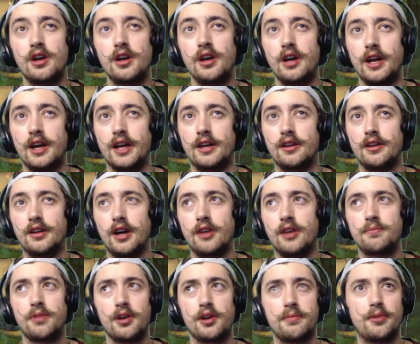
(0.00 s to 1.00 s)
And
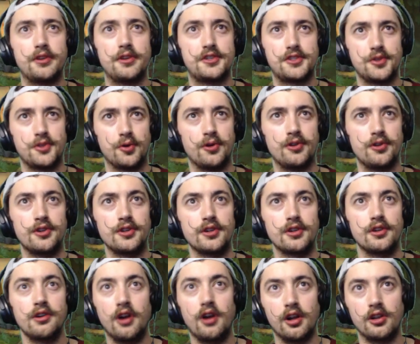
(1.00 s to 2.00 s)
I'd probably put
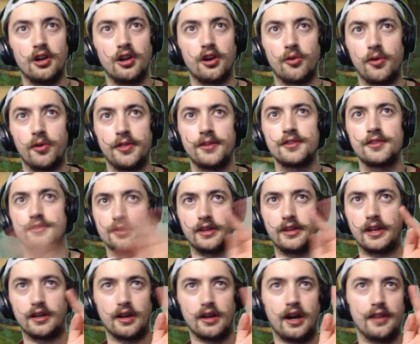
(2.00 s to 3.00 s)
Sword along with it. So
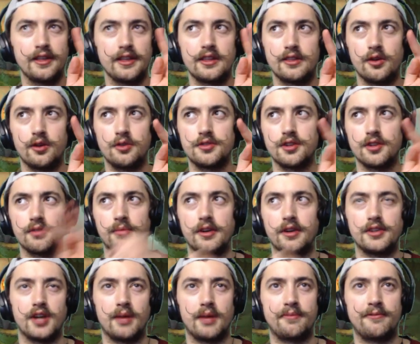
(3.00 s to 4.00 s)
like, I think those are
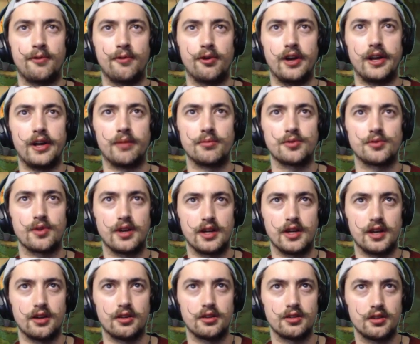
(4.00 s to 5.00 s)
my top 4 items right
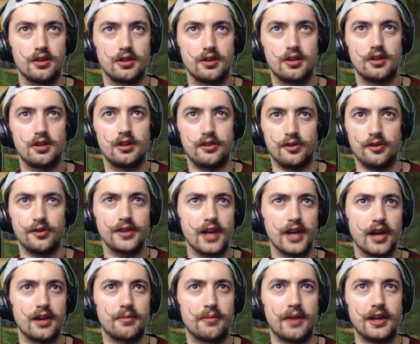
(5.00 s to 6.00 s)
now. The only
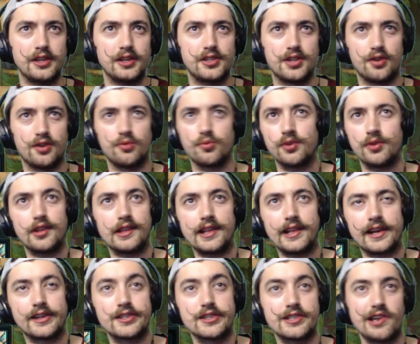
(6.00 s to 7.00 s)
item I don't really
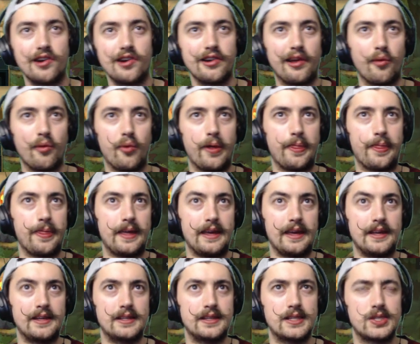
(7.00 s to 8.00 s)
like starting
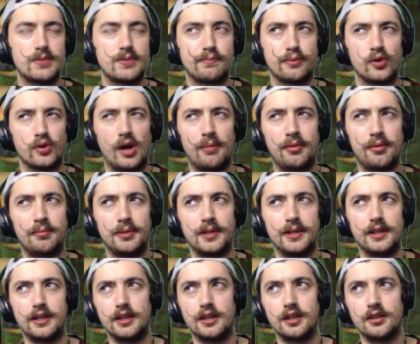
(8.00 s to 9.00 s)
with is
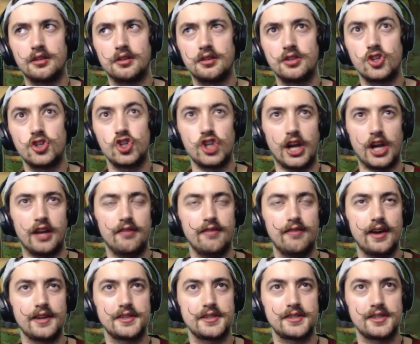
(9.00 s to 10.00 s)
probably Chain
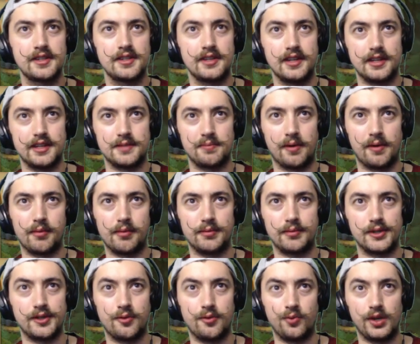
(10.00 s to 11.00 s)
Vest. It's
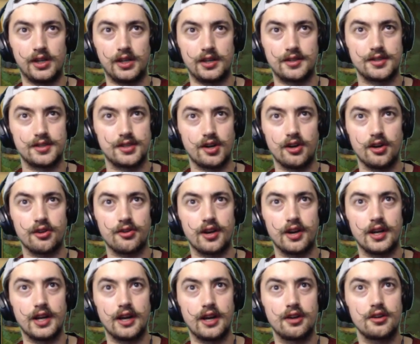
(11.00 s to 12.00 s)
probably the weakest start
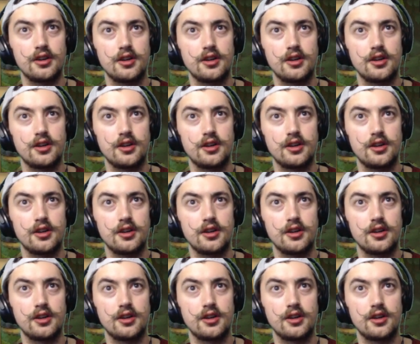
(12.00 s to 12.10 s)
right now.